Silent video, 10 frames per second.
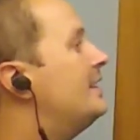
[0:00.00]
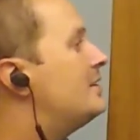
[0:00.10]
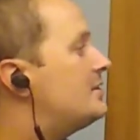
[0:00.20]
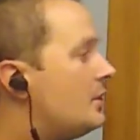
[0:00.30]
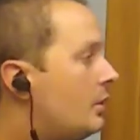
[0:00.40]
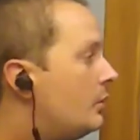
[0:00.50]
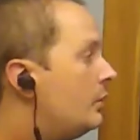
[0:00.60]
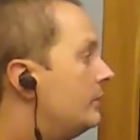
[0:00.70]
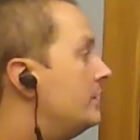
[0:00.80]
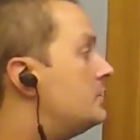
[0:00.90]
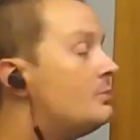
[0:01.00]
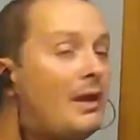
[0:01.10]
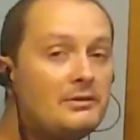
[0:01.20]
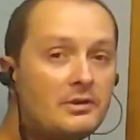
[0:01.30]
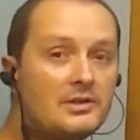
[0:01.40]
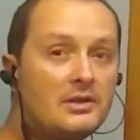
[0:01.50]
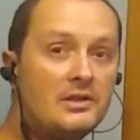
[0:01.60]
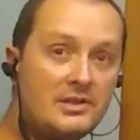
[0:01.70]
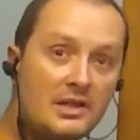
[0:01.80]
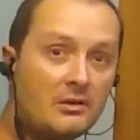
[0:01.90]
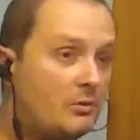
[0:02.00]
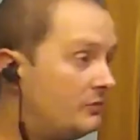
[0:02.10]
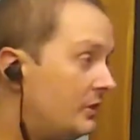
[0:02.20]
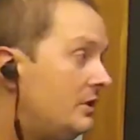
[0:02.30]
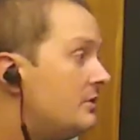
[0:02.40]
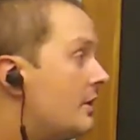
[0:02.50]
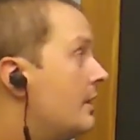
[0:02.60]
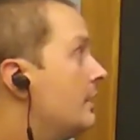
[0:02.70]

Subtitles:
So the two metrics are indeed equivalent.